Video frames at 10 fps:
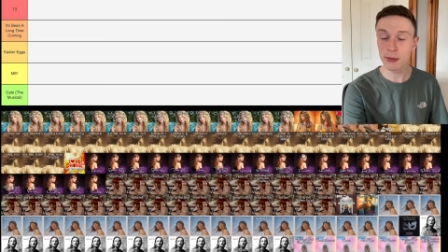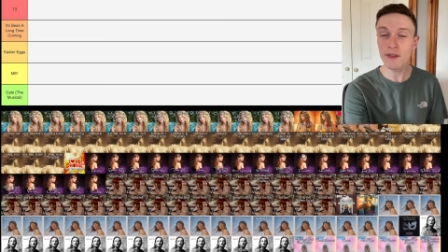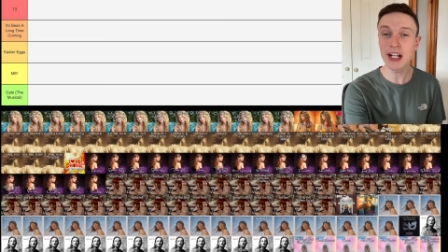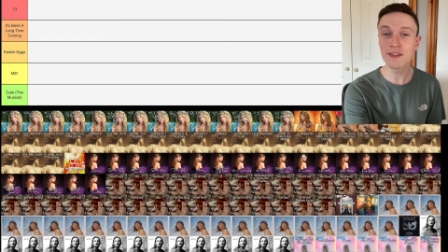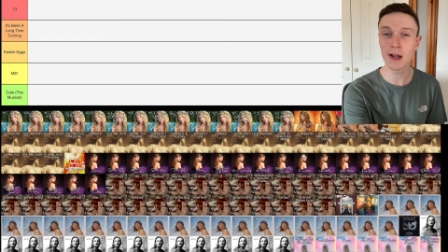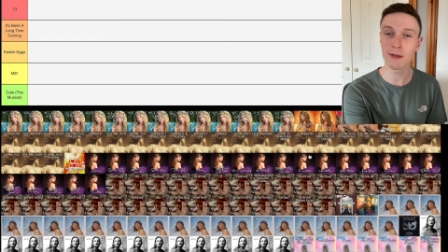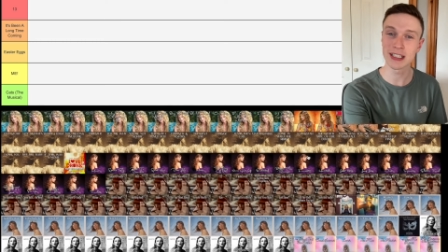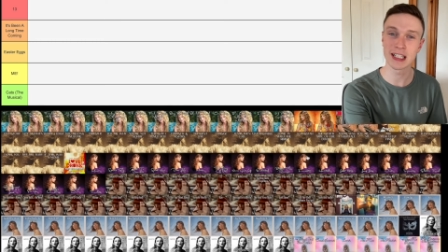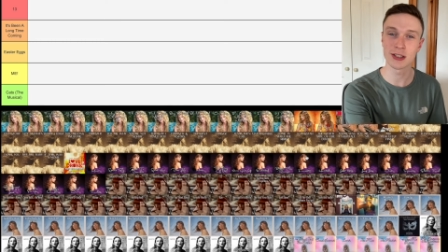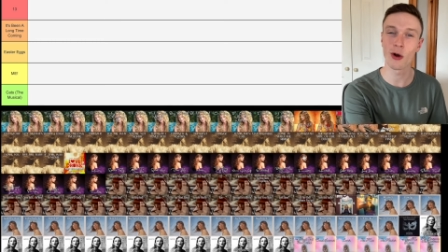even if there is
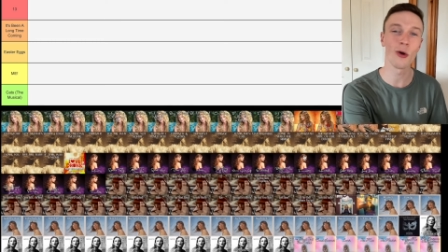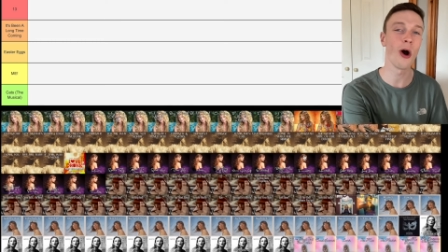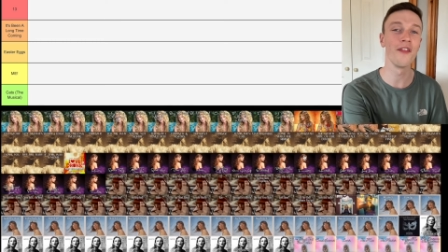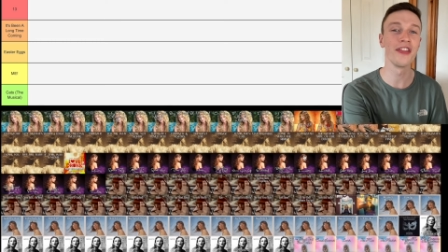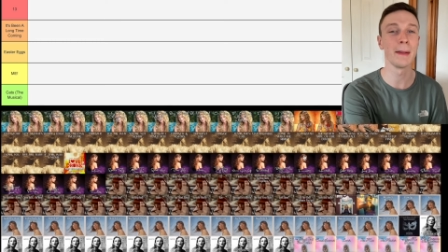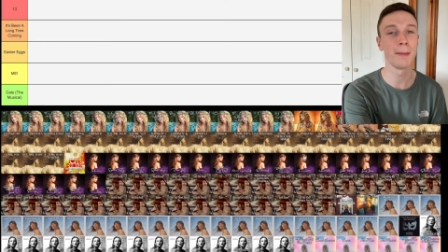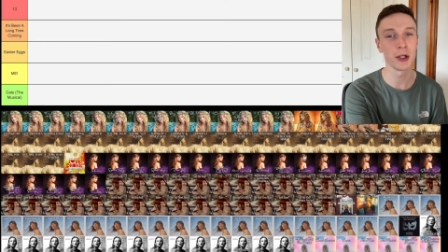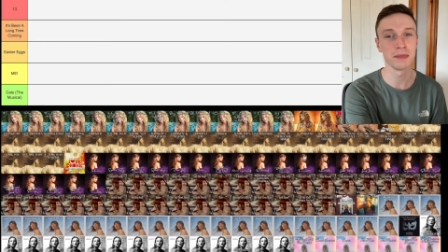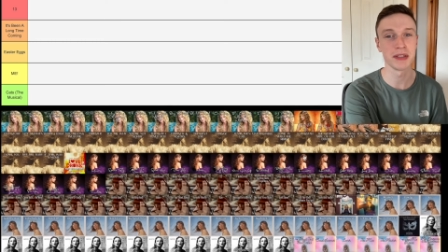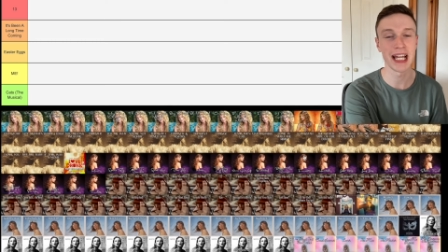a song on the
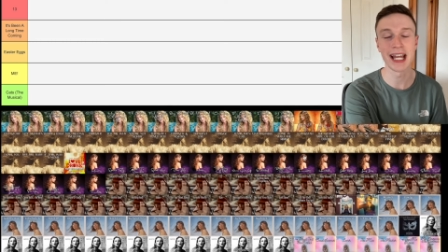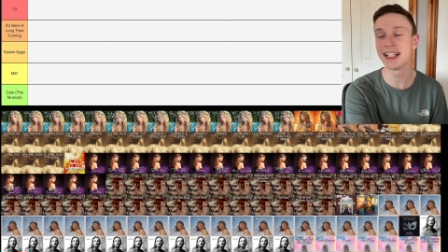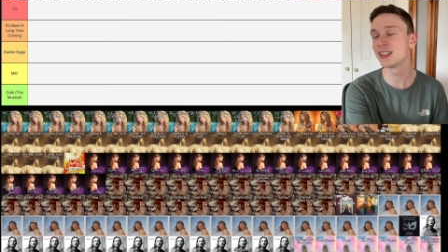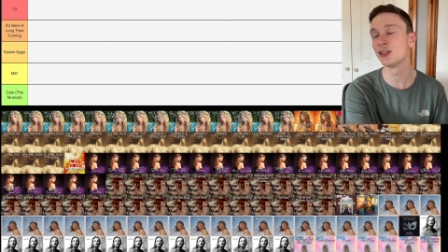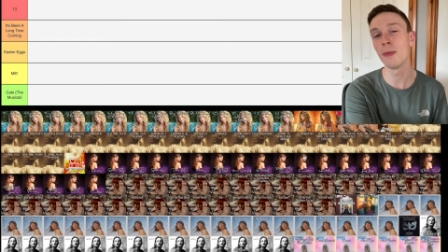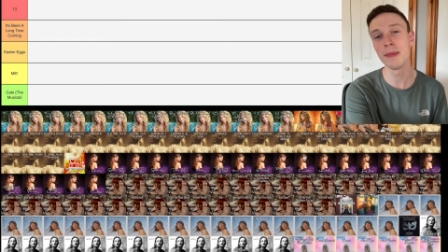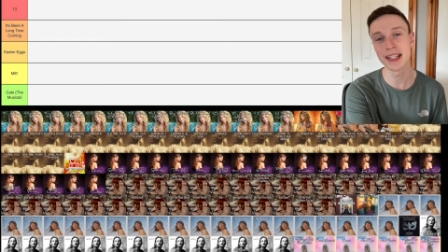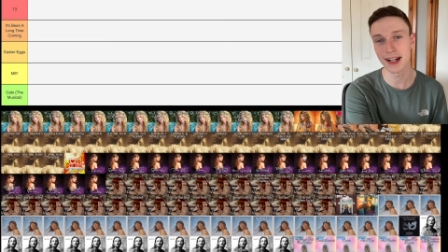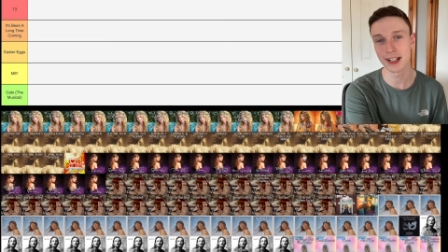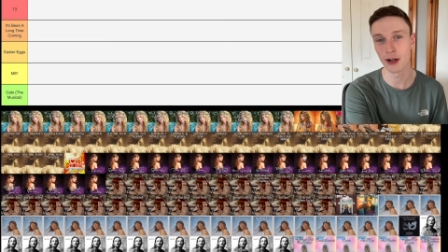bottom tier, it does not mean
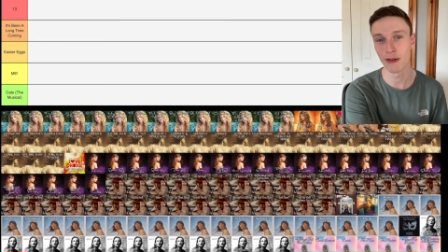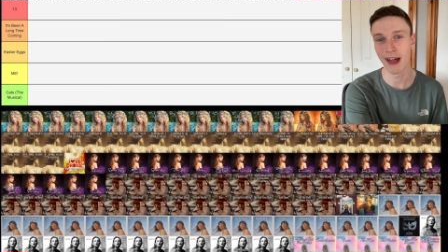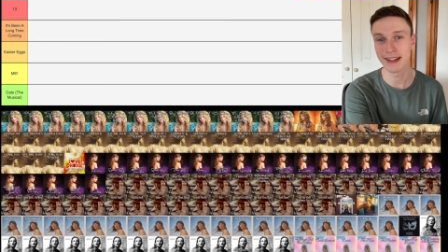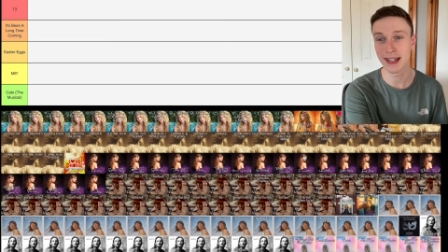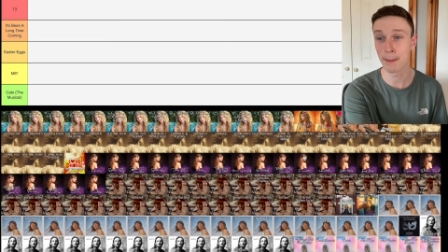that I don't like